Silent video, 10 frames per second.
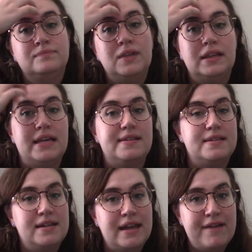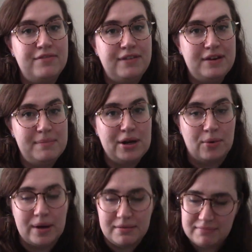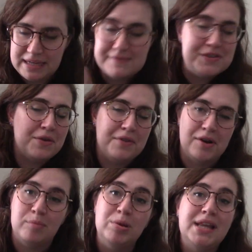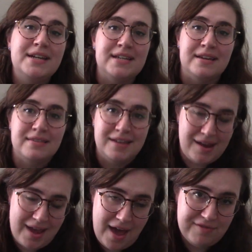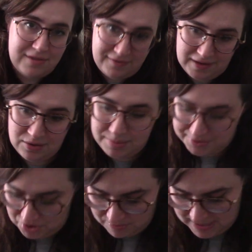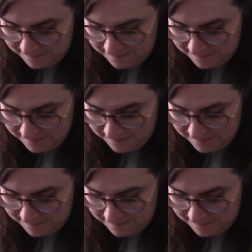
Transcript: lazy and haven't found a bigger one, even though there are plenty that I have available to me.